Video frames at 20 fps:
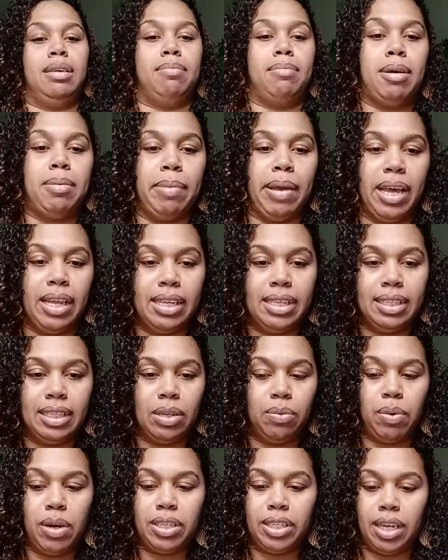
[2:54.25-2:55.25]
My bad. Let's see.
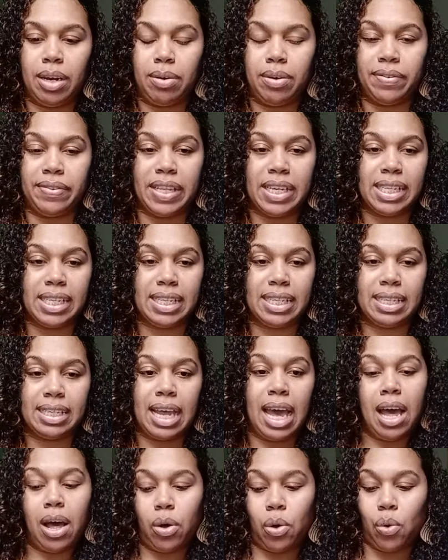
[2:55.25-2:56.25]
Watch Tower of the
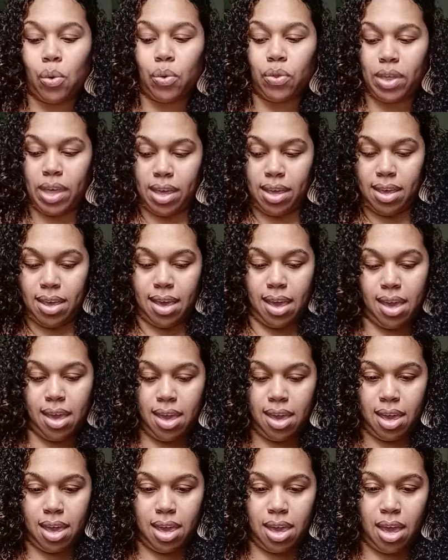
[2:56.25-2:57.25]
South.
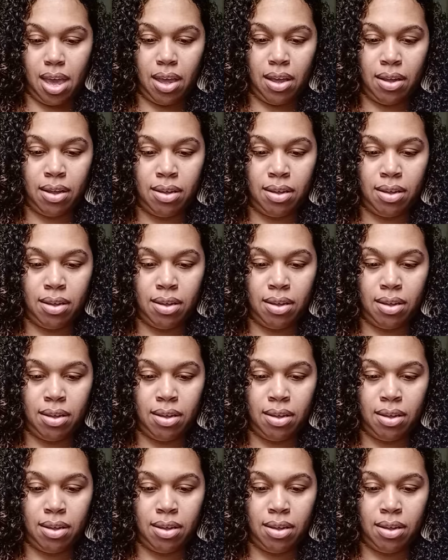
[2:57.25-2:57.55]
Hey.